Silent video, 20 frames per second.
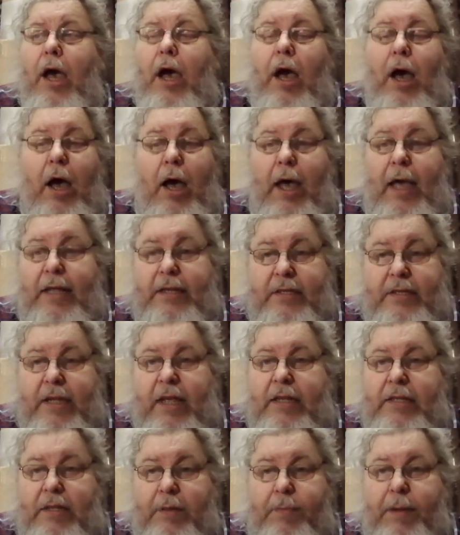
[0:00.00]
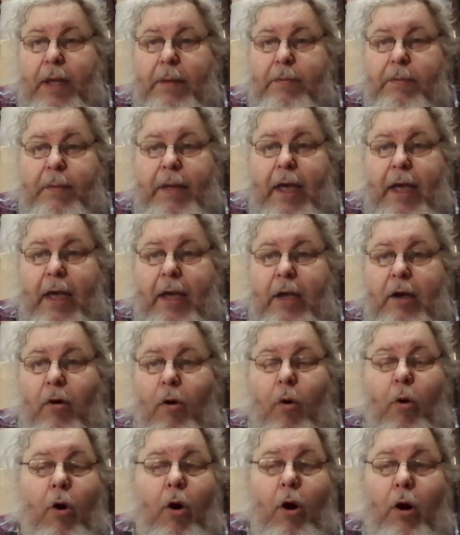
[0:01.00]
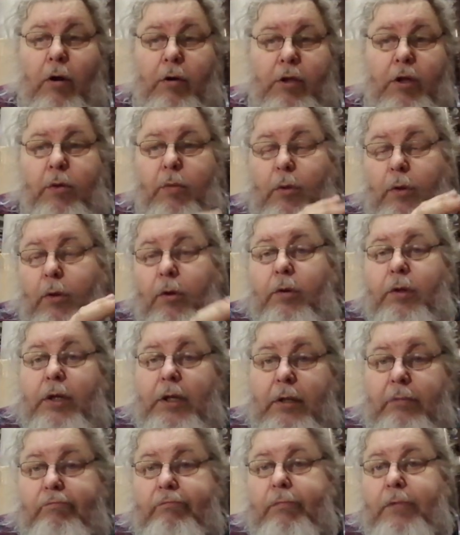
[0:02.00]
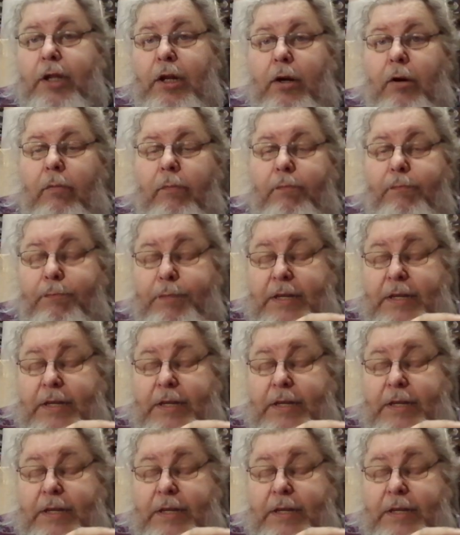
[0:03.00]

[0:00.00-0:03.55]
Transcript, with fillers: uh, as as the paperback, or you will only you know